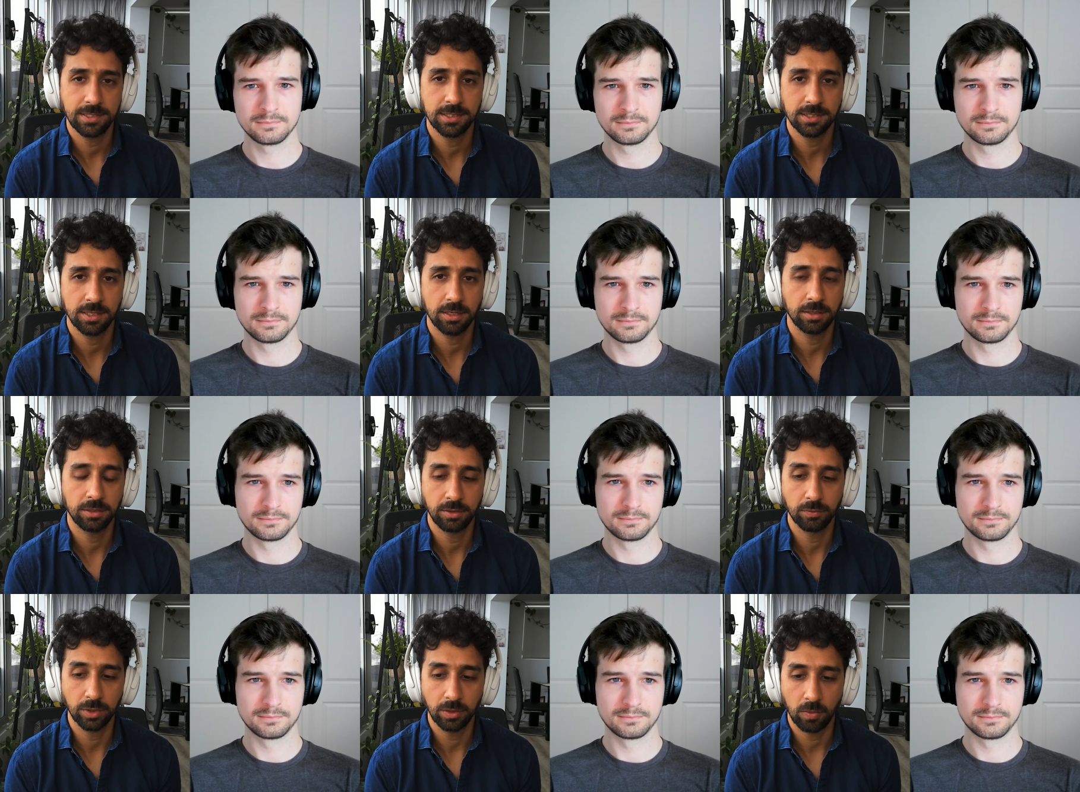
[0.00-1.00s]

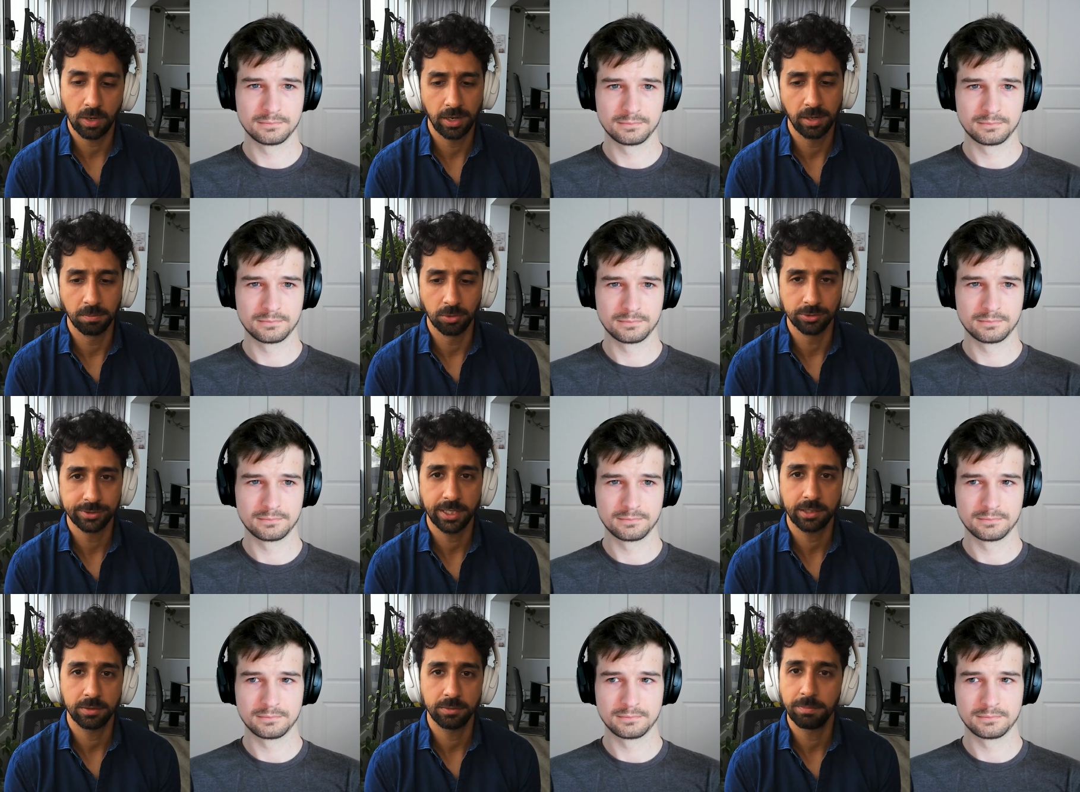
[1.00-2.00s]
Speaker 1: necessarily require more
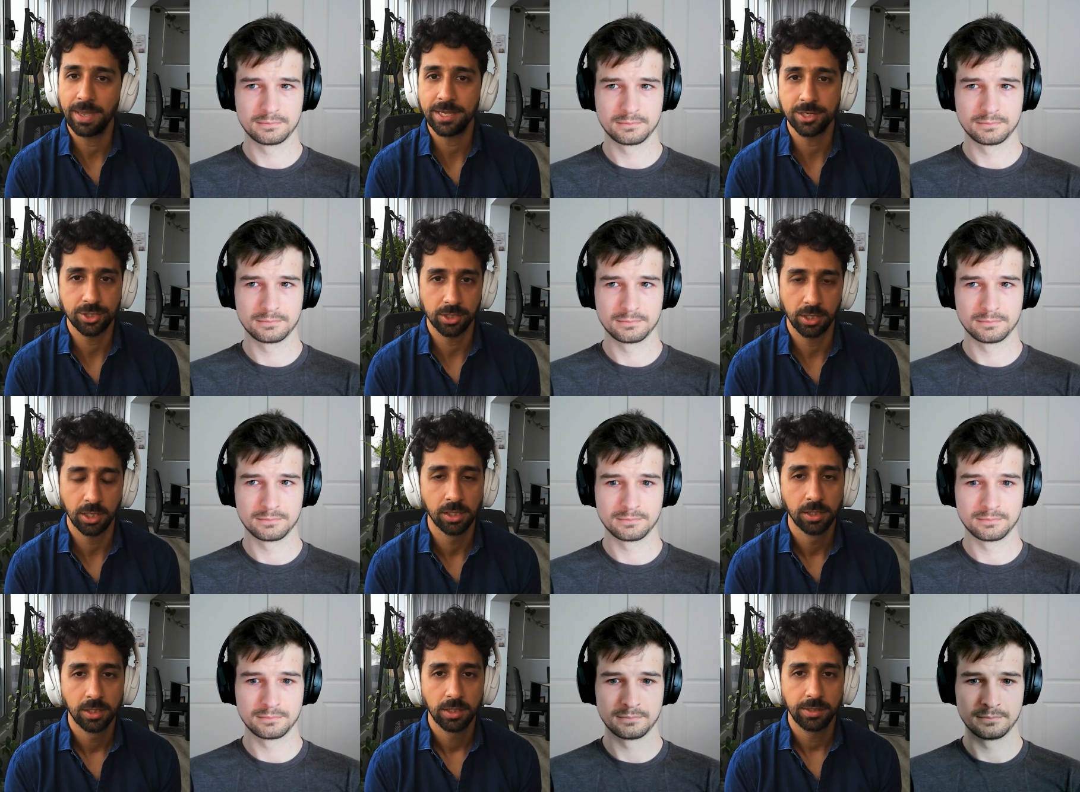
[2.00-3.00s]
tech
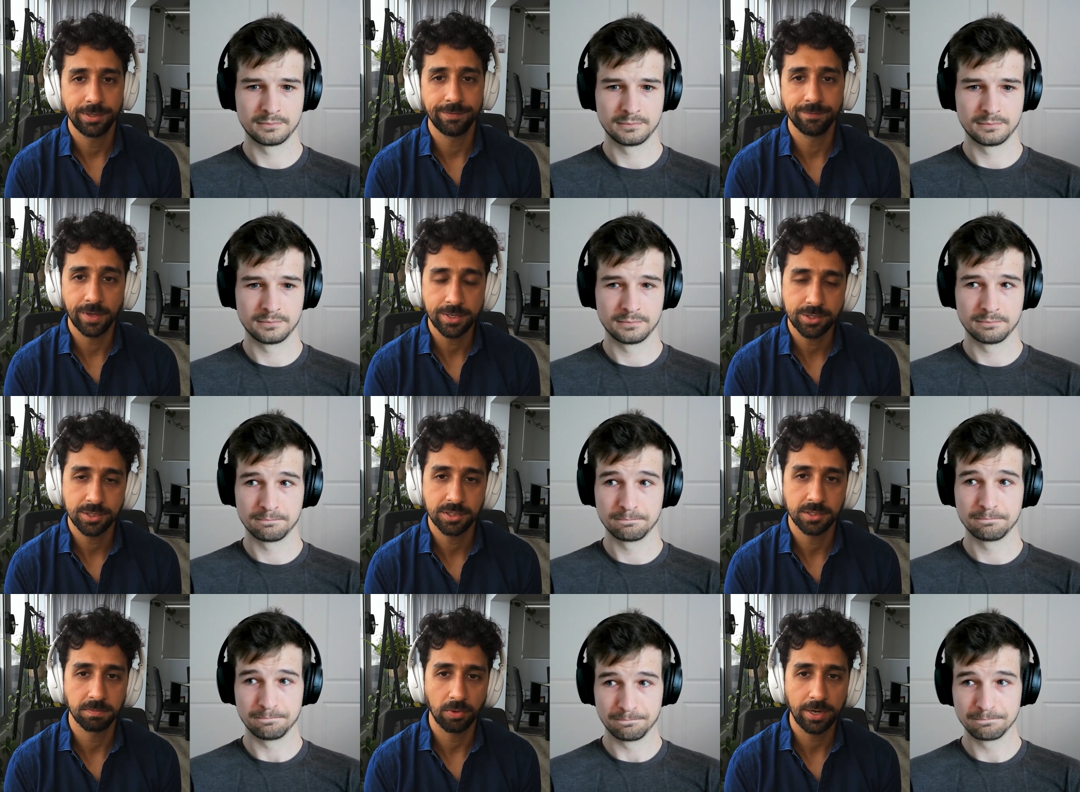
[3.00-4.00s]
major
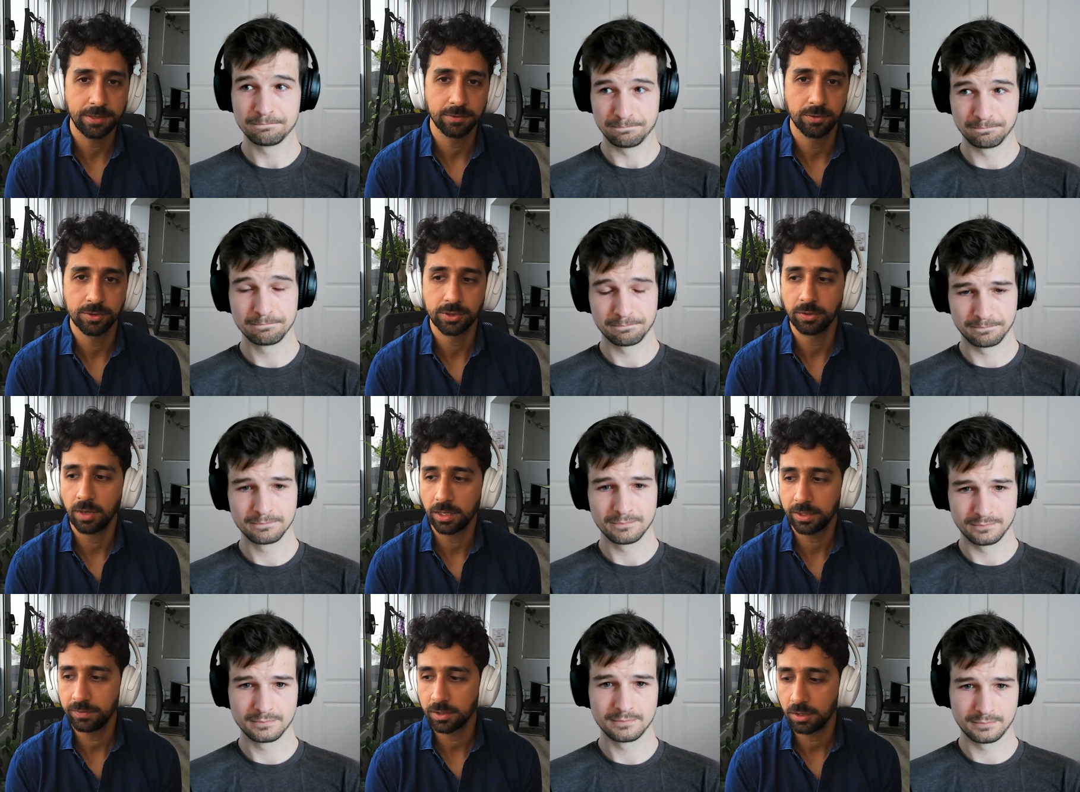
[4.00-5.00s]
inventions and breakthroughs. So
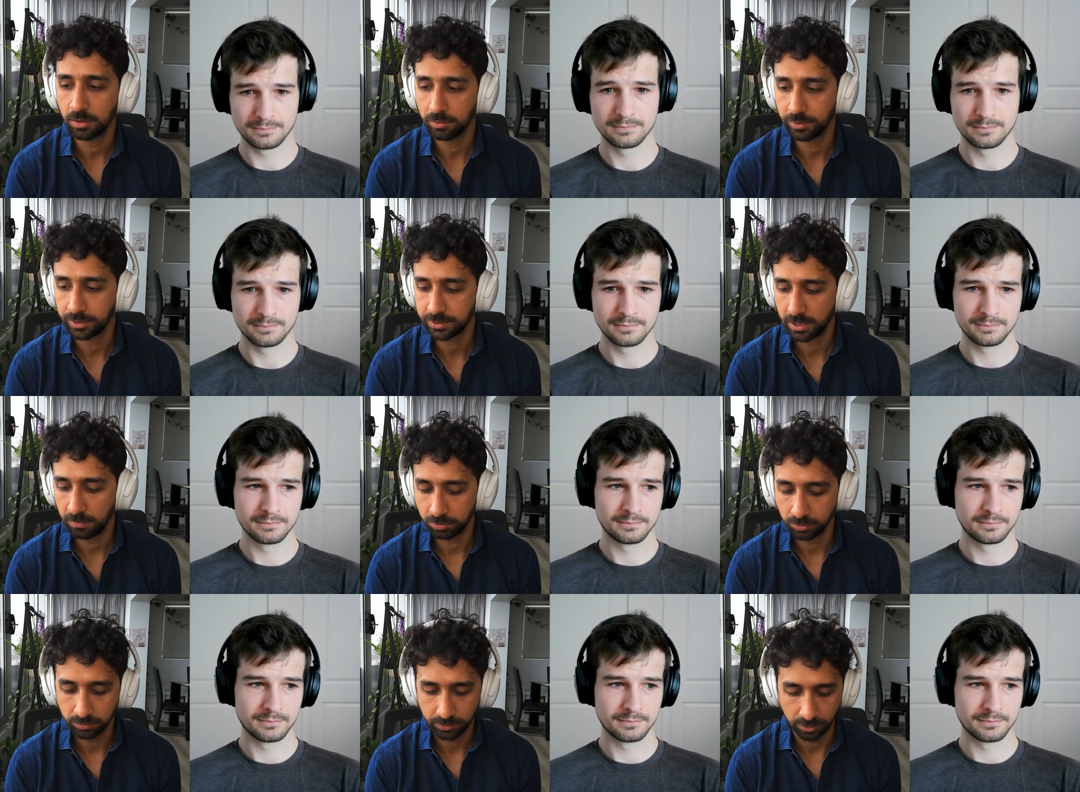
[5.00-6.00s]
I'll give you a concrete
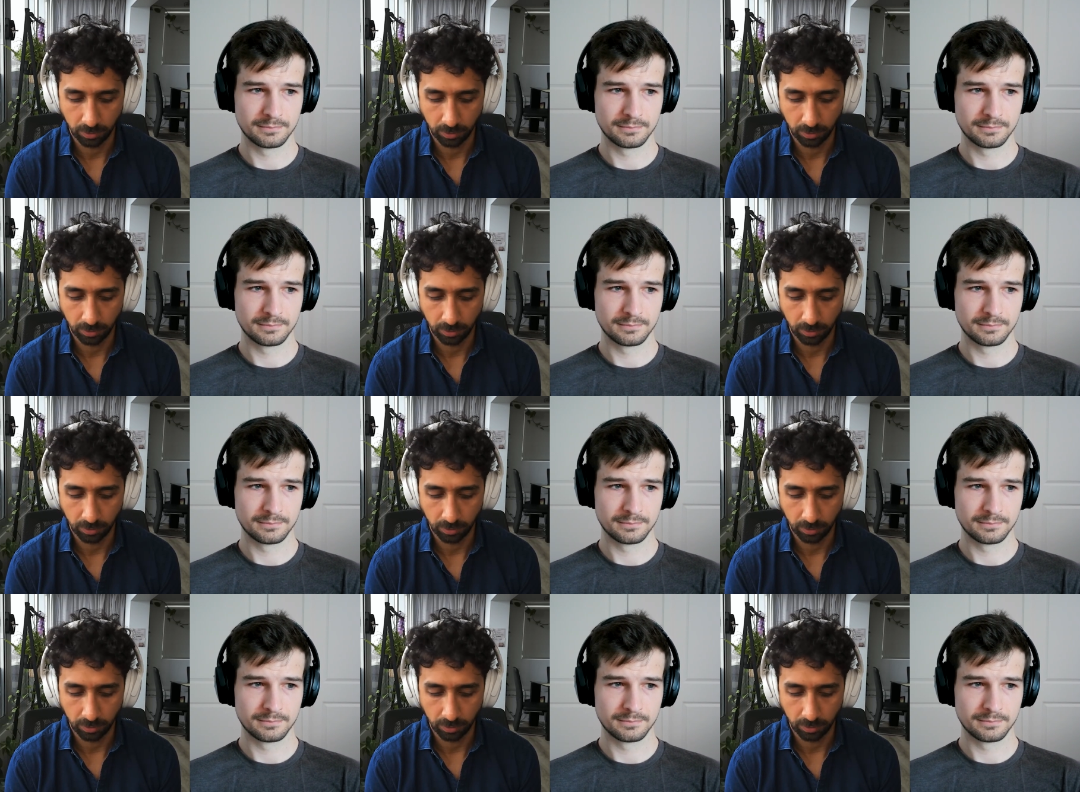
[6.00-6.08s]
example.